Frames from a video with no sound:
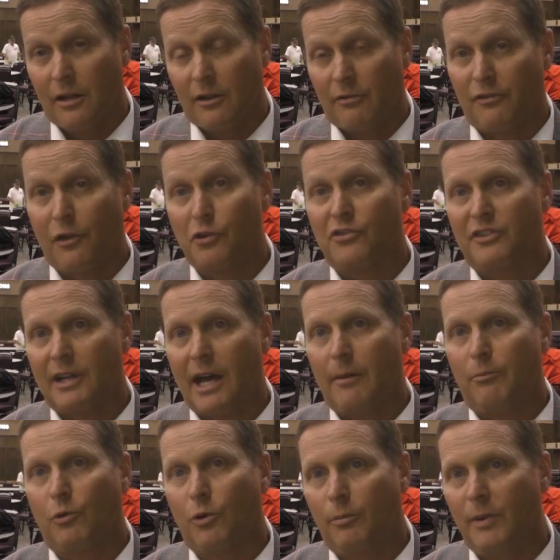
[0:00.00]
The first
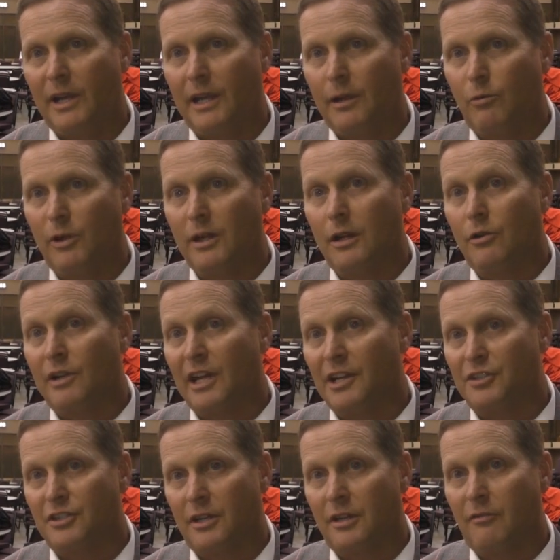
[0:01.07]
step will be
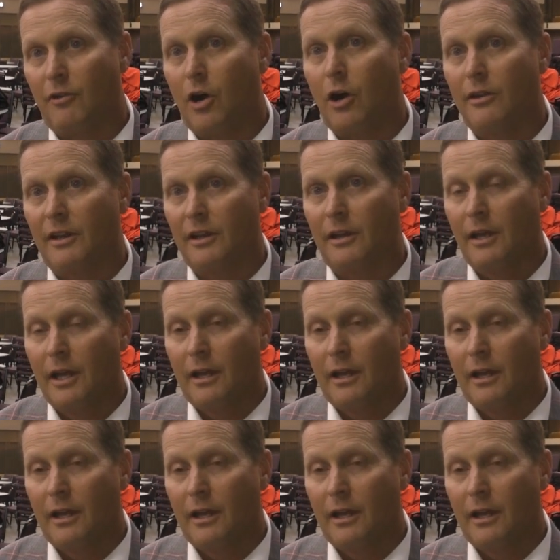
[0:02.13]
relocation of all the